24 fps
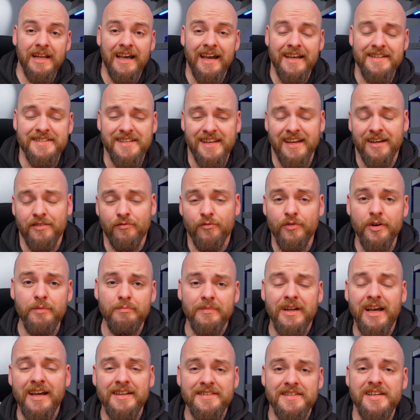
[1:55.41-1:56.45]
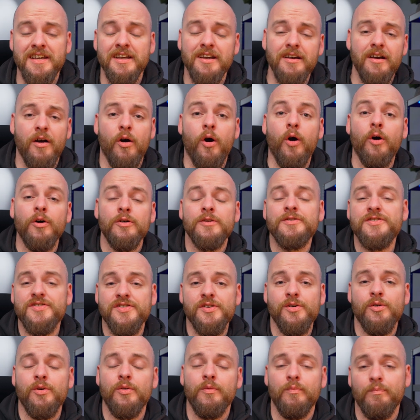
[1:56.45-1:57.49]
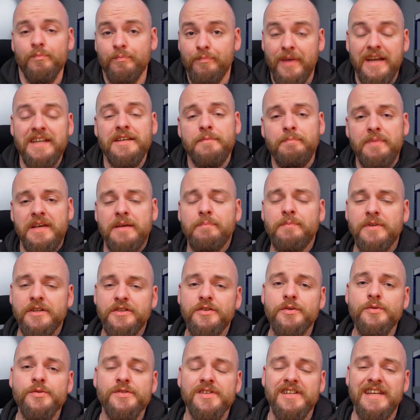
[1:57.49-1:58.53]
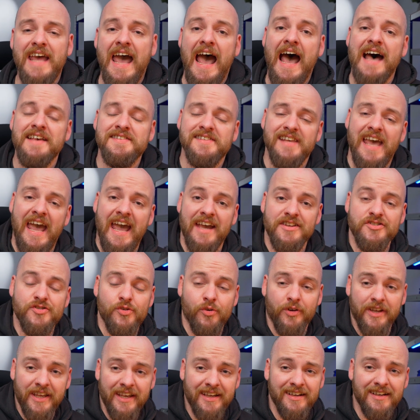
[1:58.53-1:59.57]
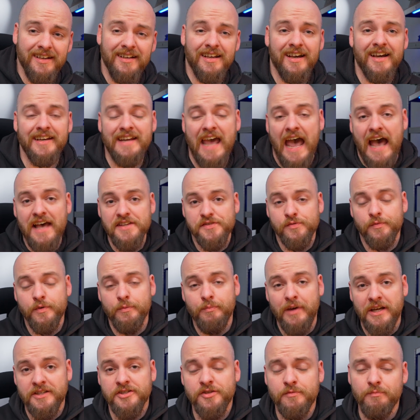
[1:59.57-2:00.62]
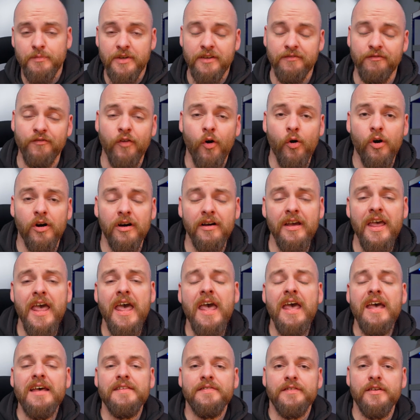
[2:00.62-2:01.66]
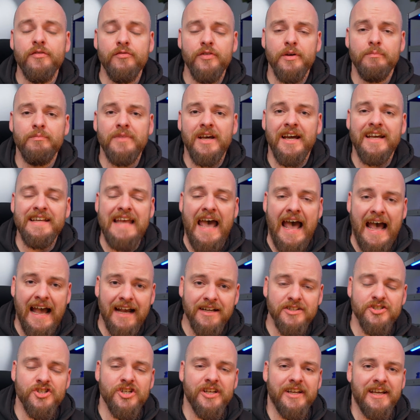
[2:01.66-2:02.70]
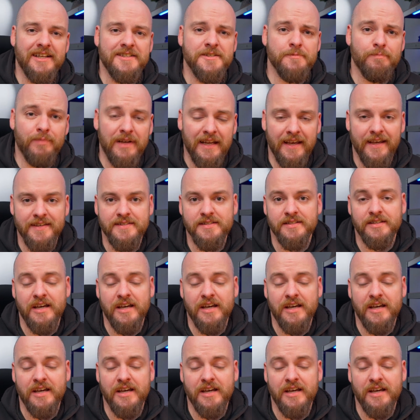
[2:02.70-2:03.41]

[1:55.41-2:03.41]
lighting. Rim lighting also, many people use it as edge or kicker light, as we mentioned before. The rim light actually gets placed